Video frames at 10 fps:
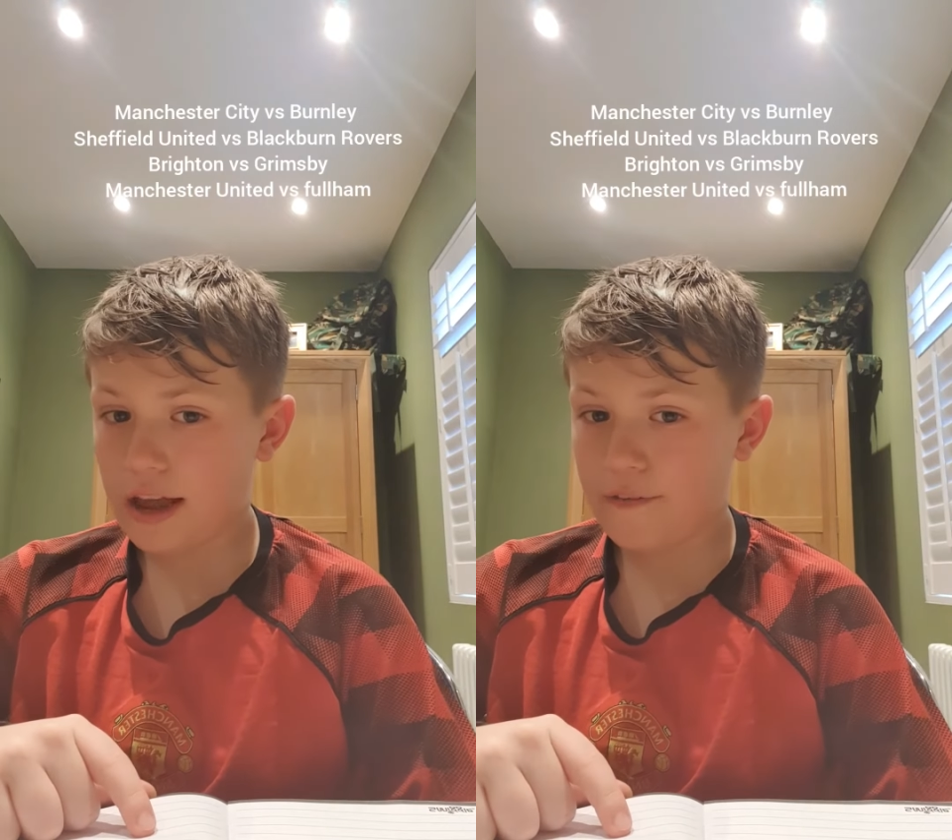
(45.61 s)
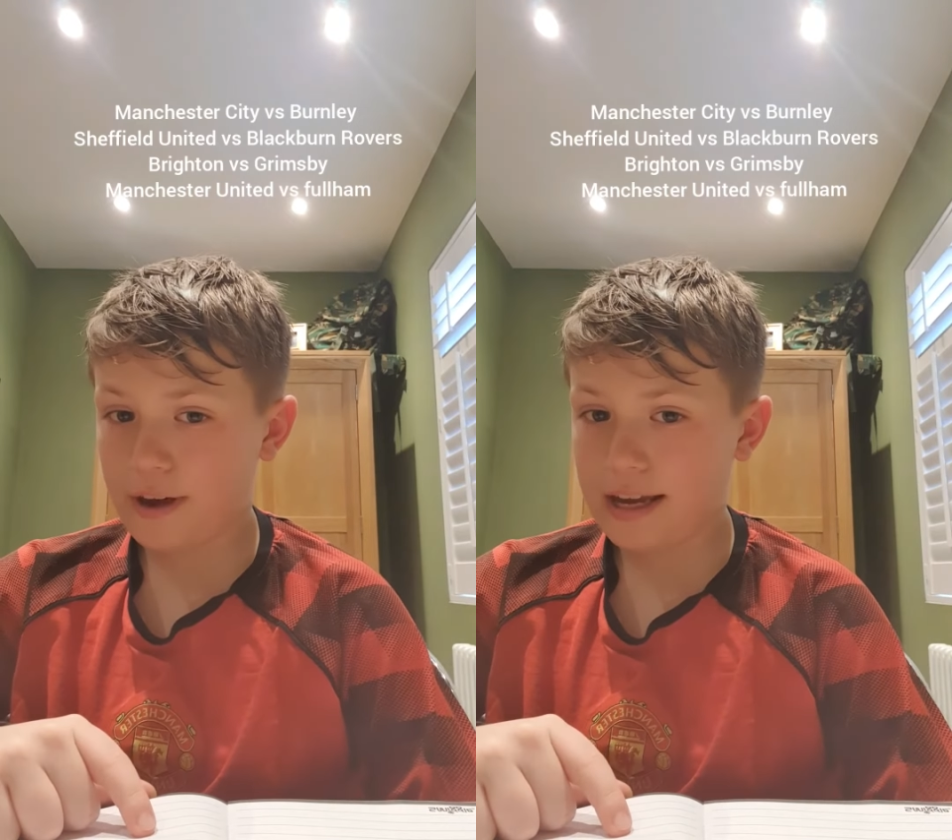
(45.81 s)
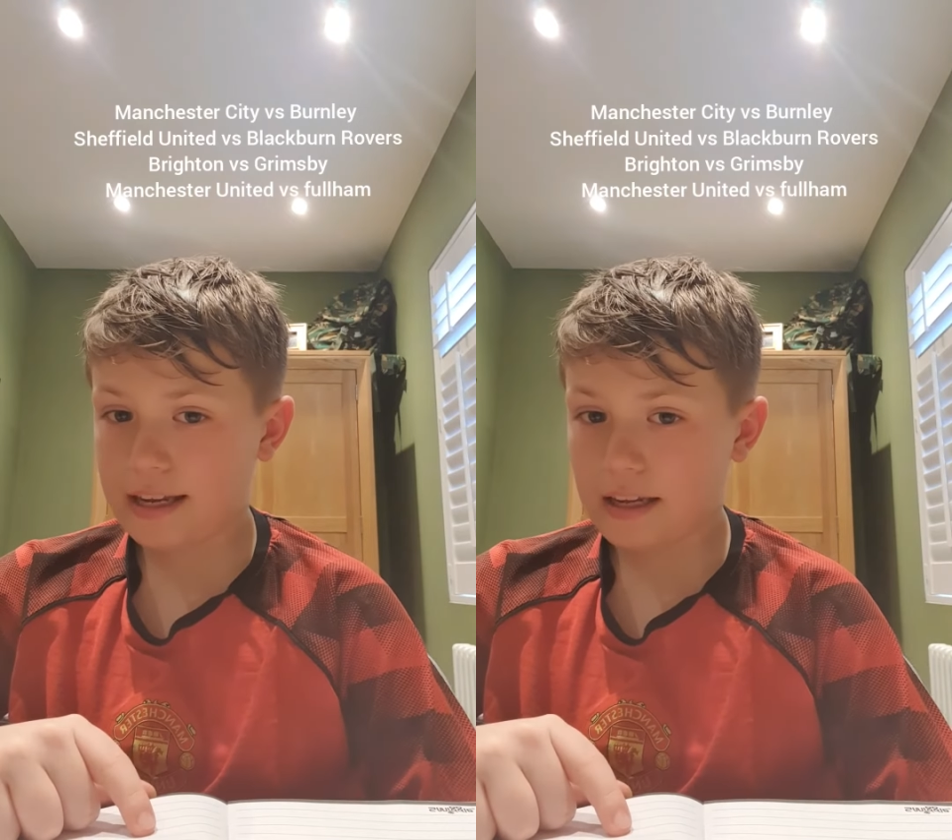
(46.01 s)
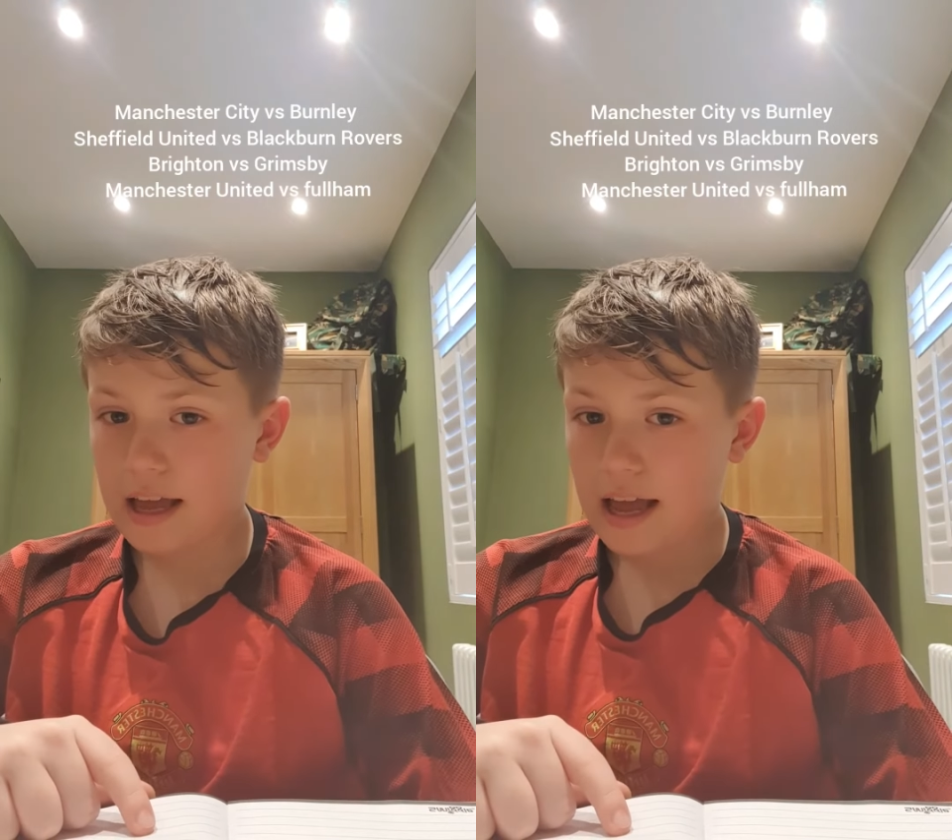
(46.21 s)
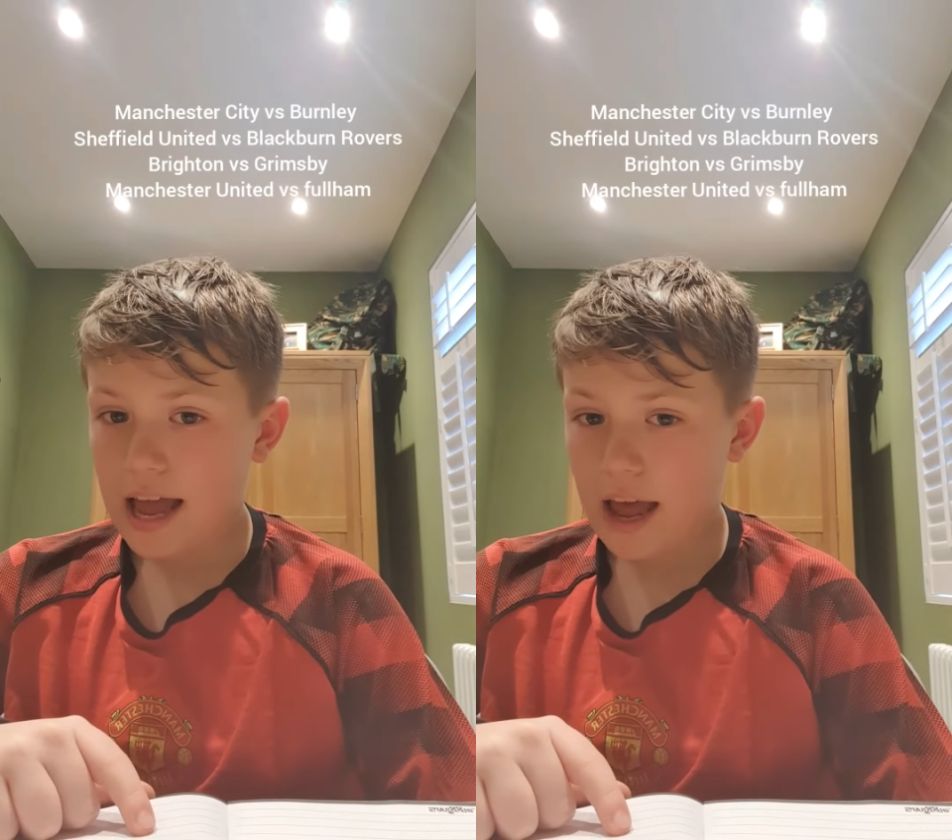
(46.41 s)

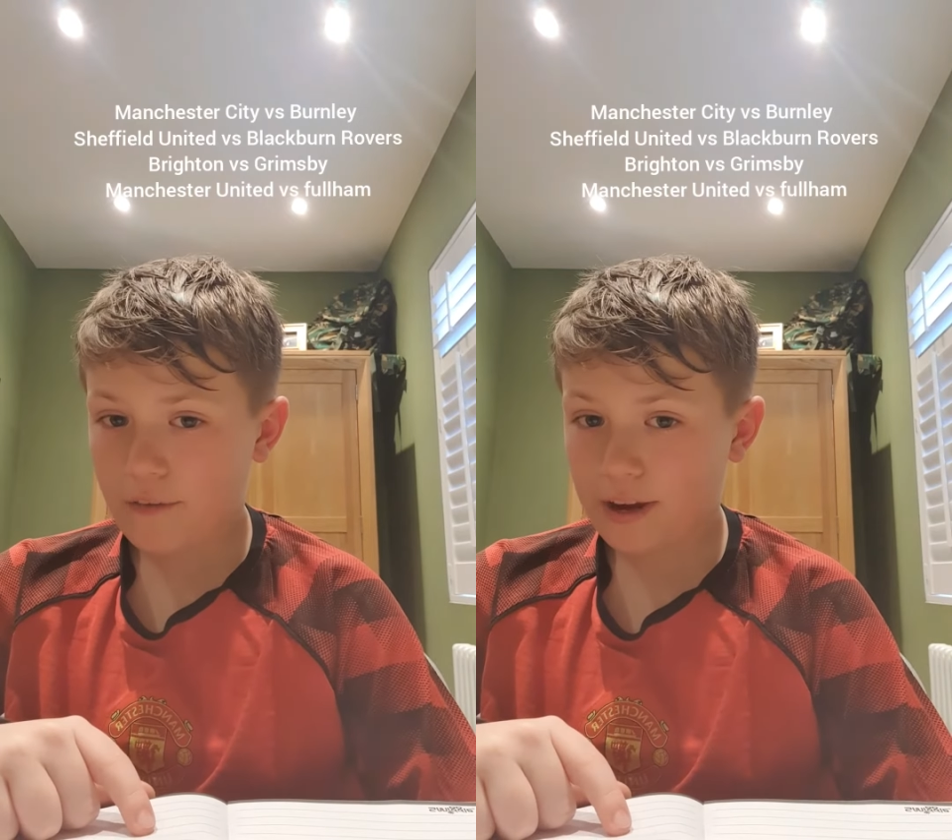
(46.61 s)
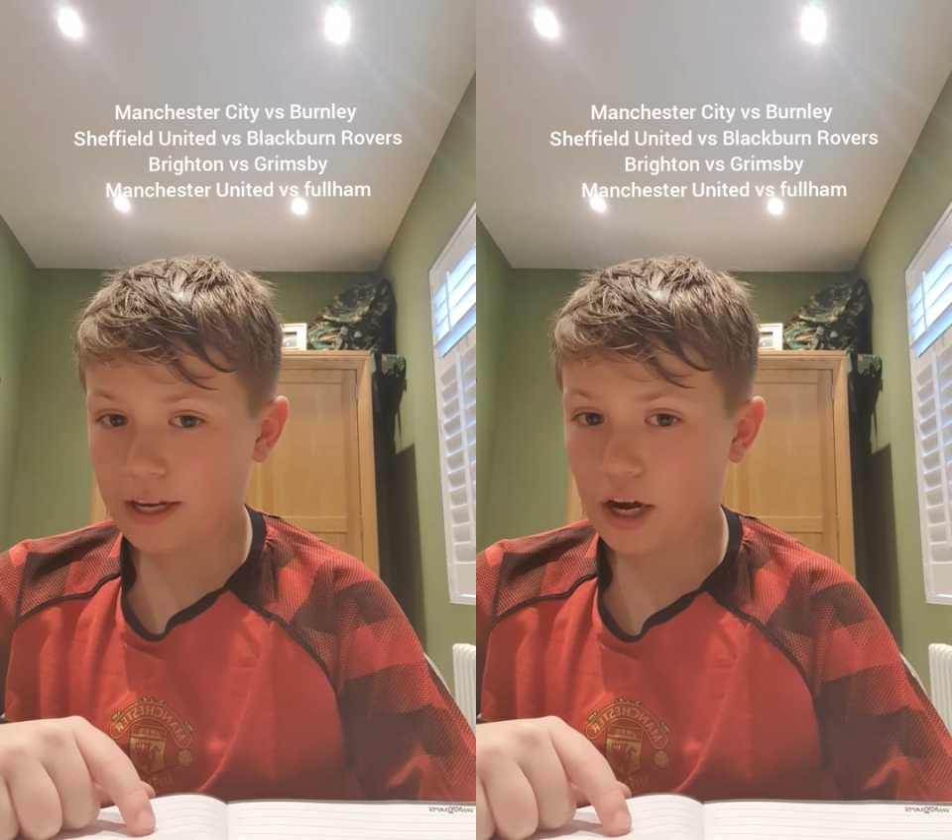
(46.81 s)
FA